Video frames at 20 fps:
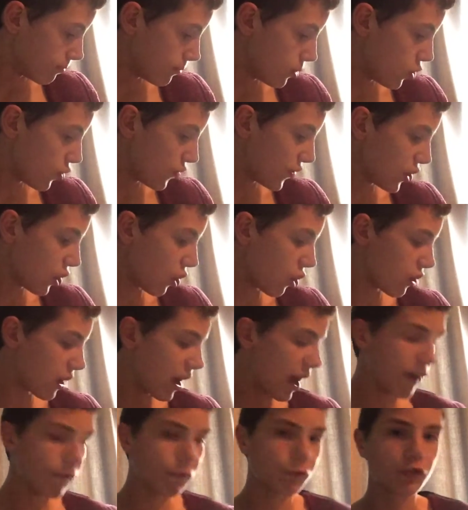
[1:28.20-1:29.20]
Moving
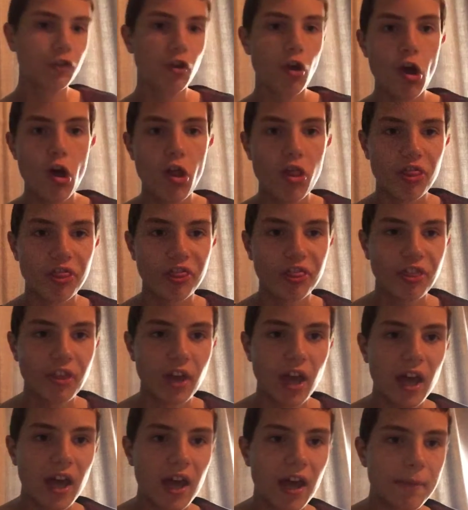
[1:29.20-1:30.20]
on after
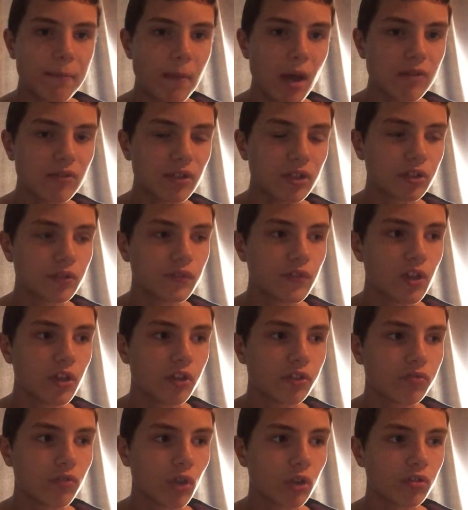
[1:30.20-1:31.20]
uh, Matt Riddle
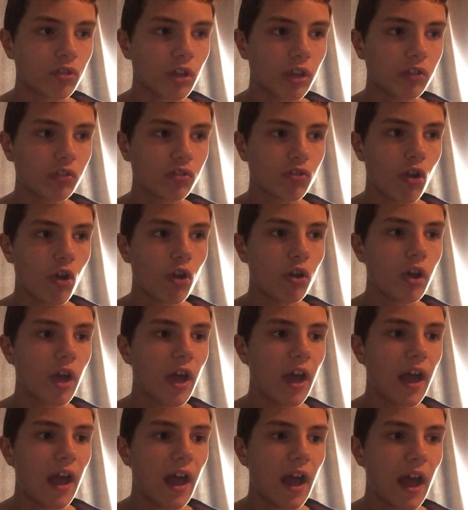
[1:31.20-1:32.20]
versus Roderick
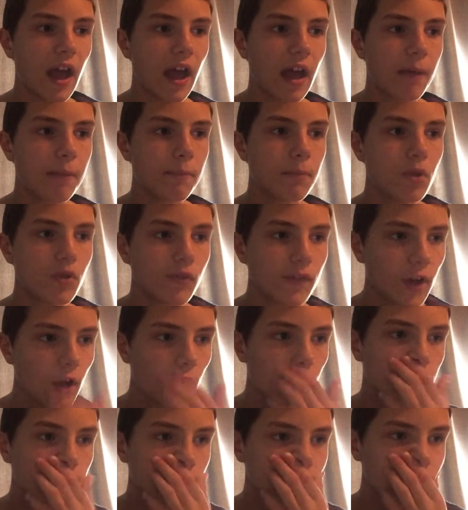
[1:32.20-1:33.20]
Strong, moving
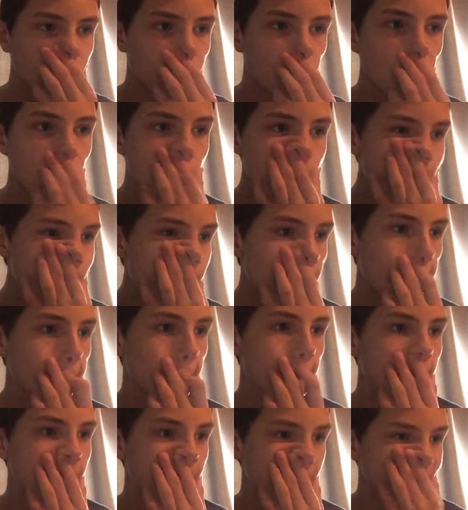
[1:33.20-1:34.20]
on to
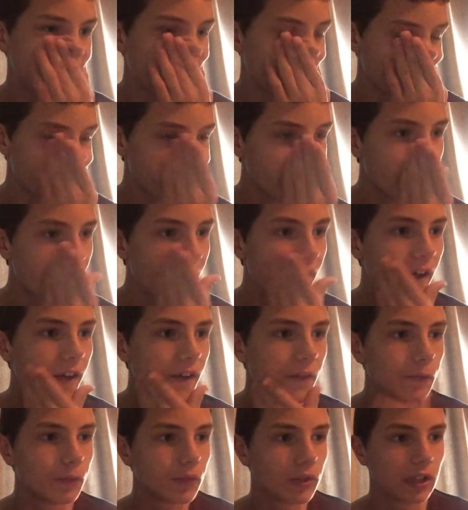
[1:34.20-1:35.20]
the
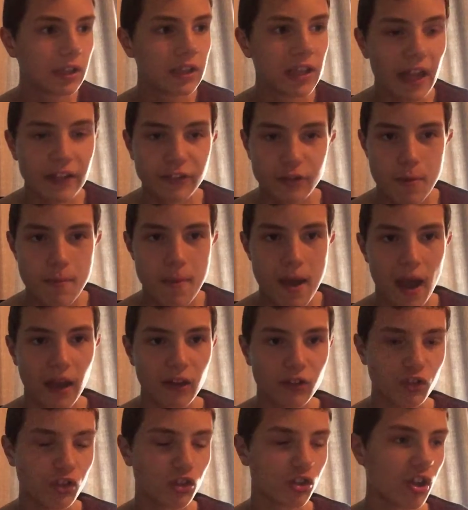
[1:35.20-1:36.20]
ladder
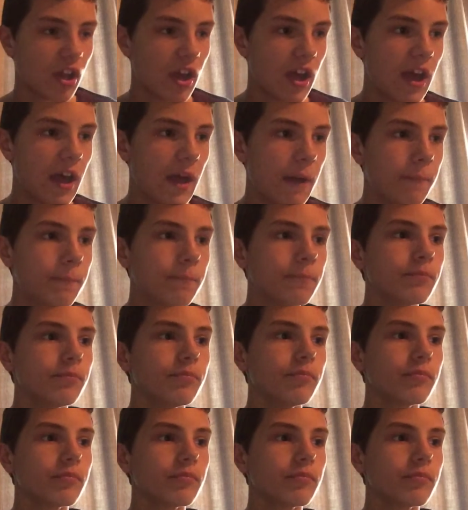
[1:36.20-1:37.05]
match. Um,